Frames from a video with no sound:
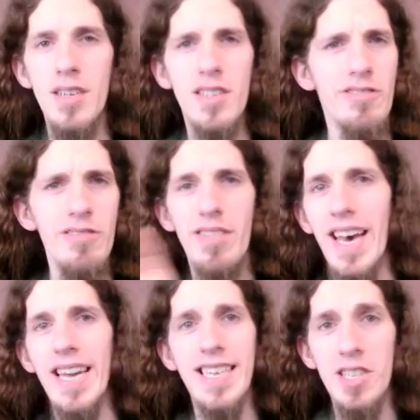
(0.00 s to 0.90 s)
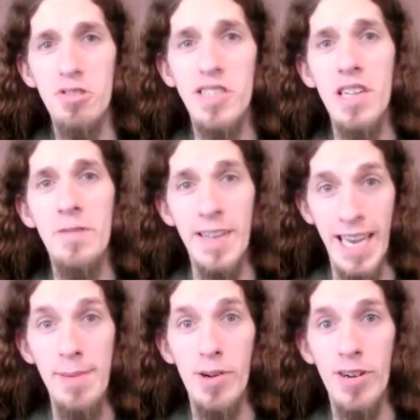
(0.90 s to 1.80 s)
Screw that. Get yourself a
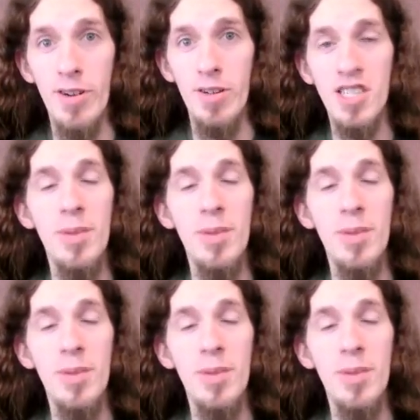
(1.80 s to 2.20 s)
gamer girl,